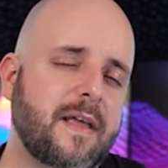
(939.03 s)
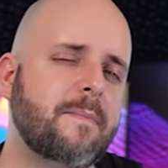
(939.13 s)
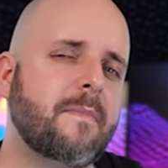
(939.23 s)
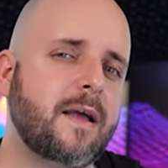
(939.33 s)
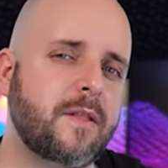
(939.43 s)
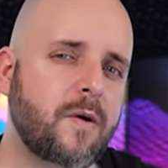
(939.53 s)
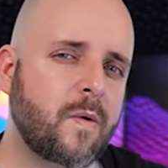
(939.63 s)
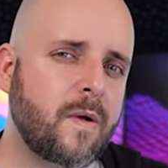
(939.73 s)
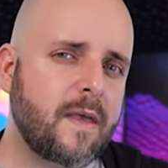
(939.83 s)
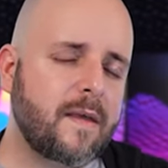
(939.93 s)
Keep in mind
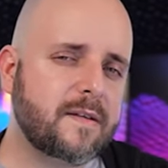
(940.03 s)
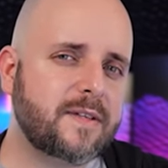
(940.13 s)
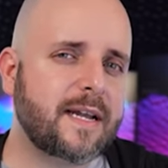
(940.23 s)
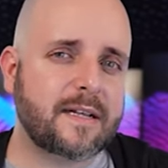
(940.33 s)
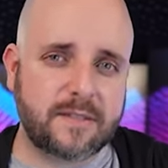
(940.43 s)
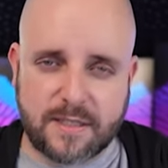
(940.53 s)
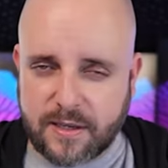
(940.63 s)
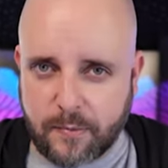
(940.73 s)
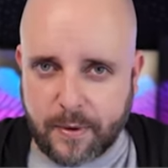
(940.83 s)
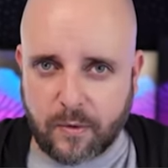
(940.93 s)
though, Xidax does
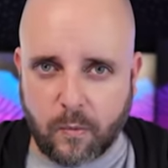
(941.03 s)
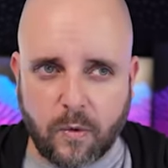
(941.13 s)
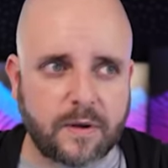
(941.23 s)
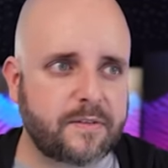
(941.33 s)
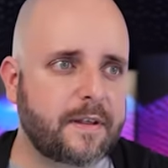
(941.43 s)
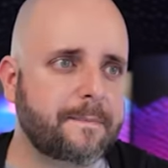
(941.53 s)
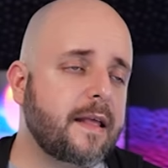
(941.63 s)
have a better warranty.